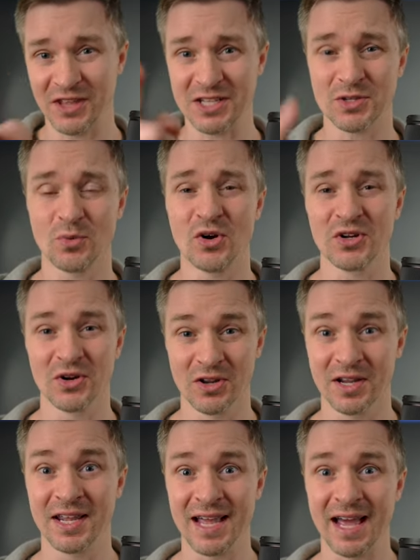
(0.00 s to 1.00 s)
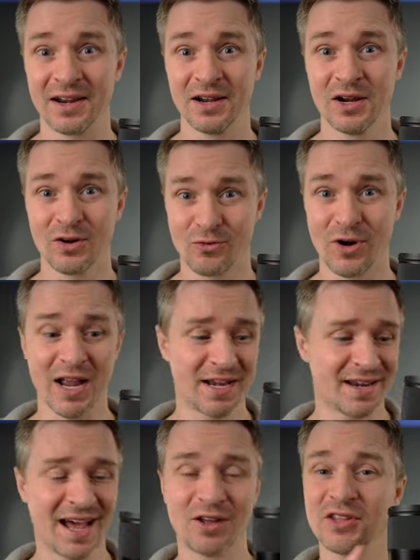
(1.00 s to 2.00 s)
That's the one you're looking at right
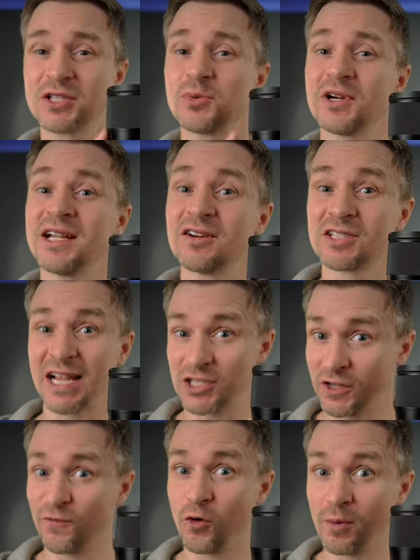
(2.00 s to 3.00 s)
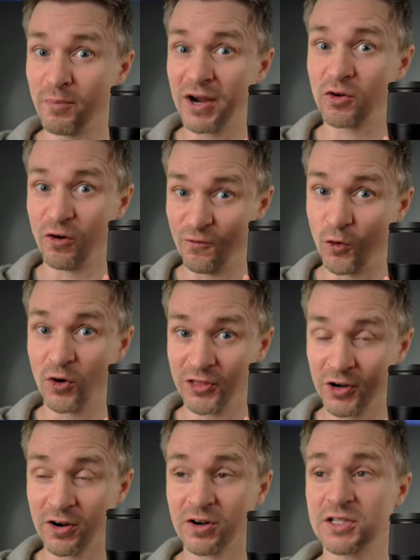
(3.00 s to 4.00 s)
now. This one here is actually for Micro Four
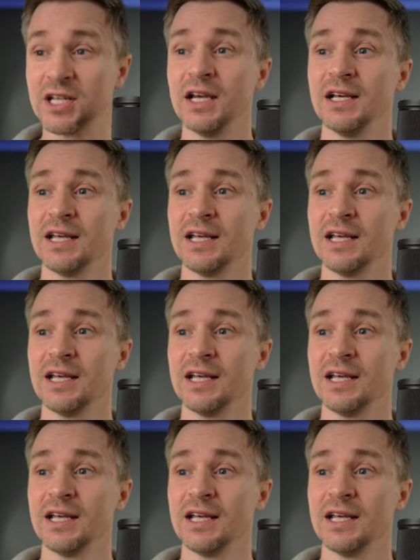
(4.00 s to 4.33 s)
Thirds.